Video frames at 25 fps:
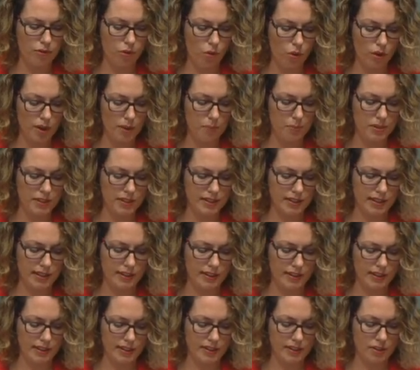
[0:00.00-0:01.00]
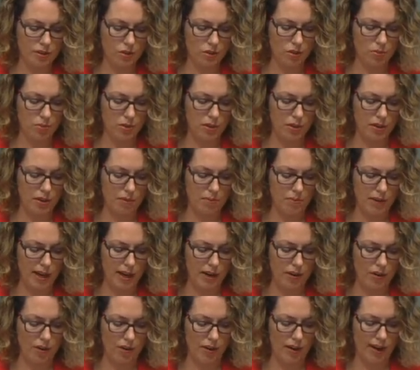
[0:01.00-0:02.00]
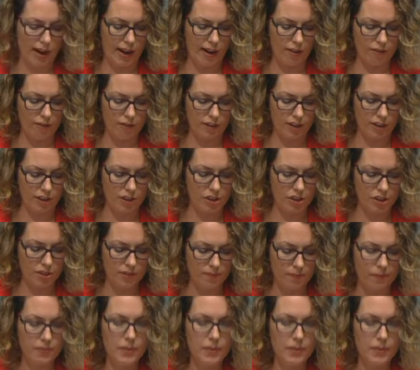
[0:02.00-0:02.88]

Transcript: 40% less super than men on average.